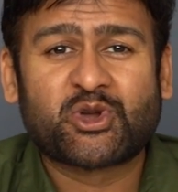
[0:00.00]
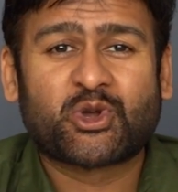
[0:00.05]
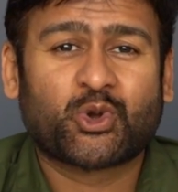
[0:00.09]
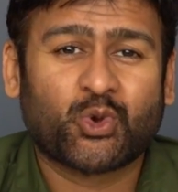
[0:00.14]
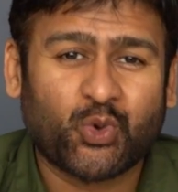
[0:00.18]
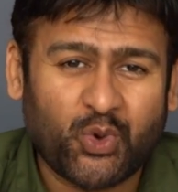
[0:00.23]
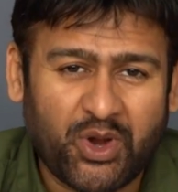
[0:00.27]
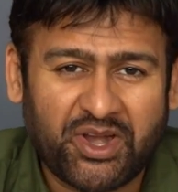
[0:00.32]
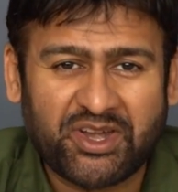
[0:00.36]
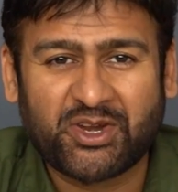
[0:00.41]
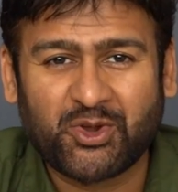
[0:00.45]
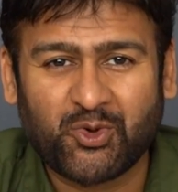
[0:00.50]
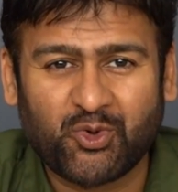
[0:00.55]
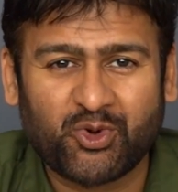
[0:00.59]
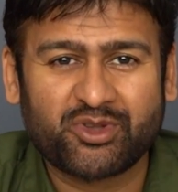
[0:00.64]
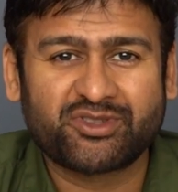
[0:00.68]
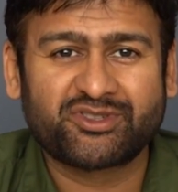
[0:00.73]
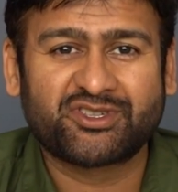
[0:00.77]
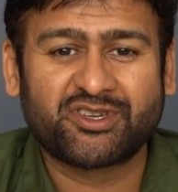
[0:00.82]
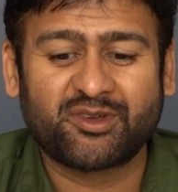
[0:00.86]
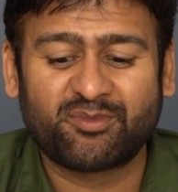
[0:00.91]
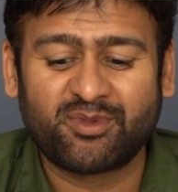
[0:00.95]

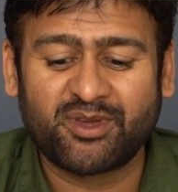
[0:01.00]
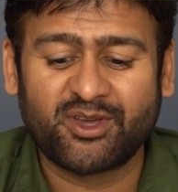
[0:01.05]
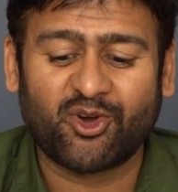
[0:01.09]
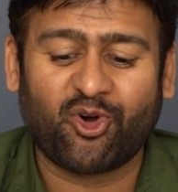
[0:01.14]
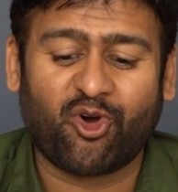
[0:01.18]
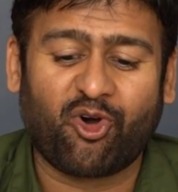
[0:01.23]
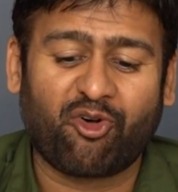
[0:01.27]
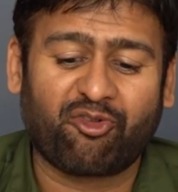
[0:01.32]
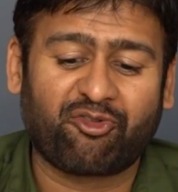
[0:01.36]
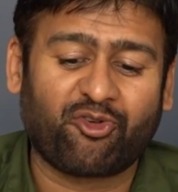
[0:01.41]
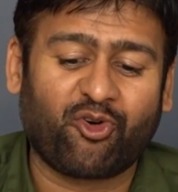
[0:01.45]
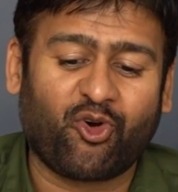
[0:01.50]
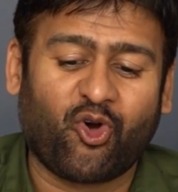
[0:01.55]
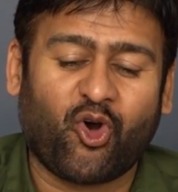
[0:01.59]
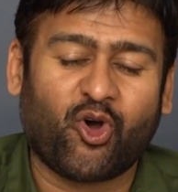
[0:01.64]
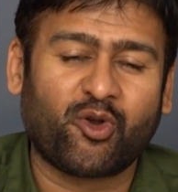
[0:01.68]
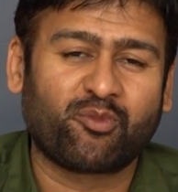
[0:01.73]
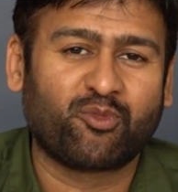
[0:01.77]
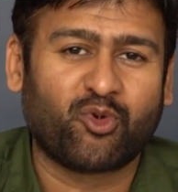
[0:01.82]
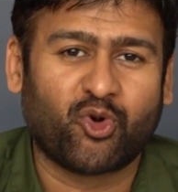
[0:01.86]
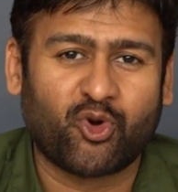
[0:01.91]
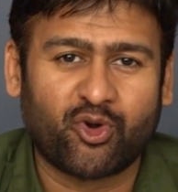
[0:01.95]
twenty-one G B of
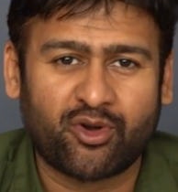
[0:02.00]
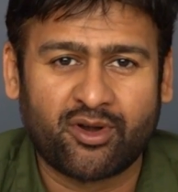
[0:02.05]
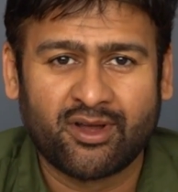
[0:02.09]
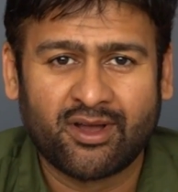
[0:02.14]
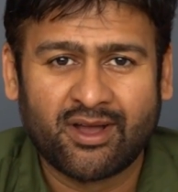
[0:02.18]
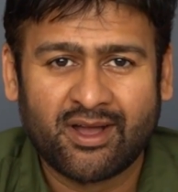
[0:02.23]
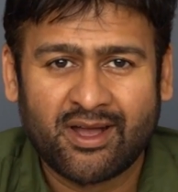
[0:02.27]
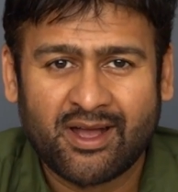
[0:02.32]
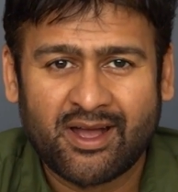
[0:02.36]
onboard